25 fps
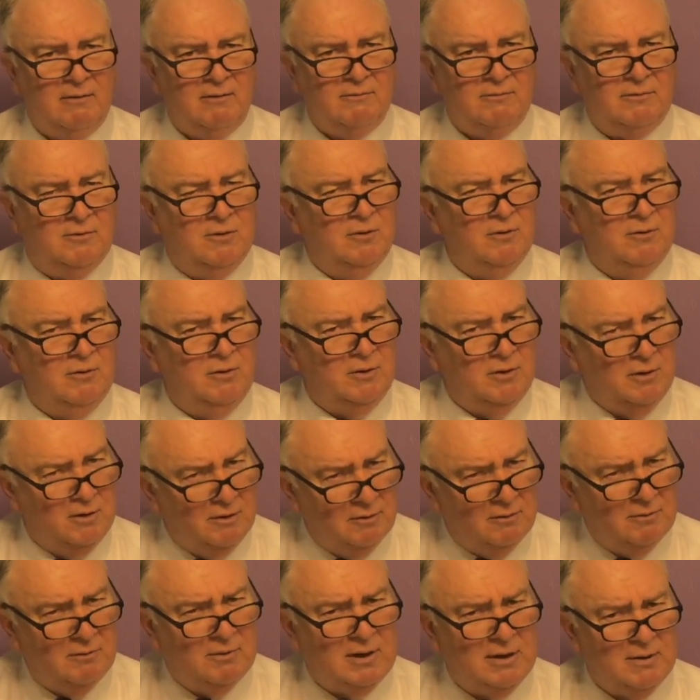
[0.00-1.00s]
Do
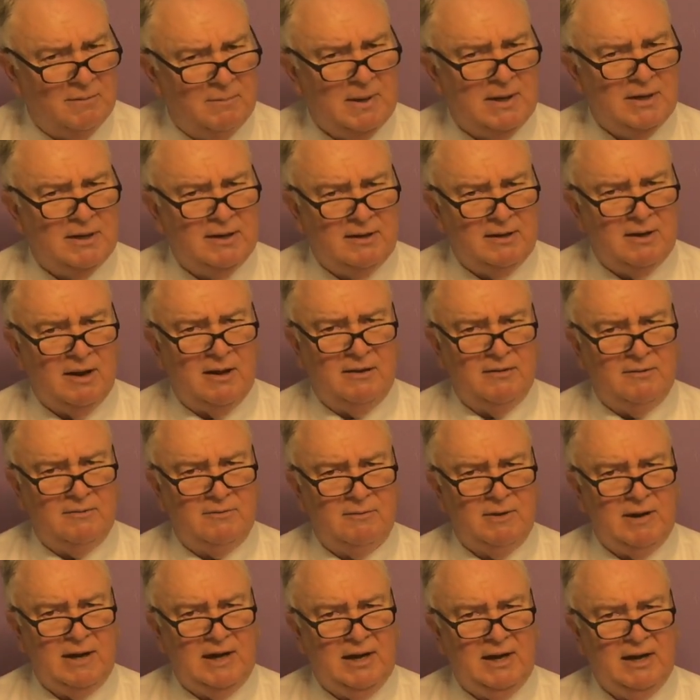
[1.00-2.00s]
you commit
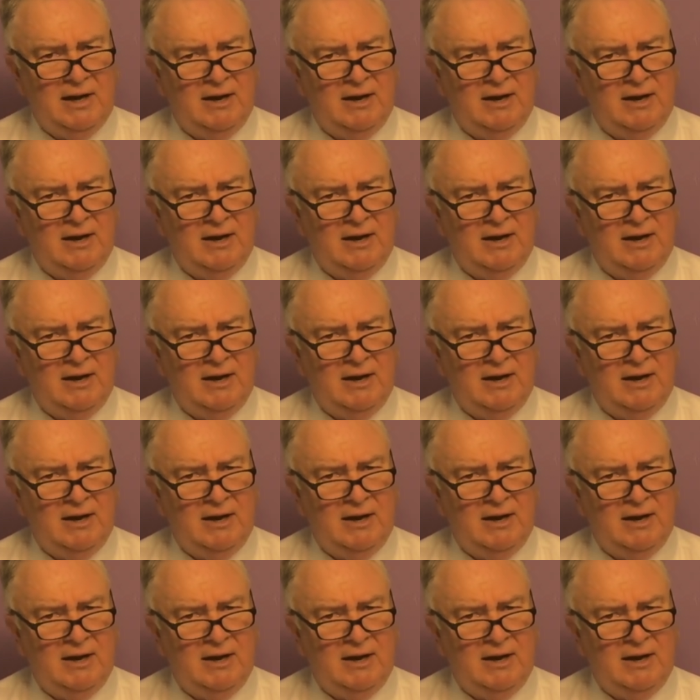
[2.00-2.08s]
adultery?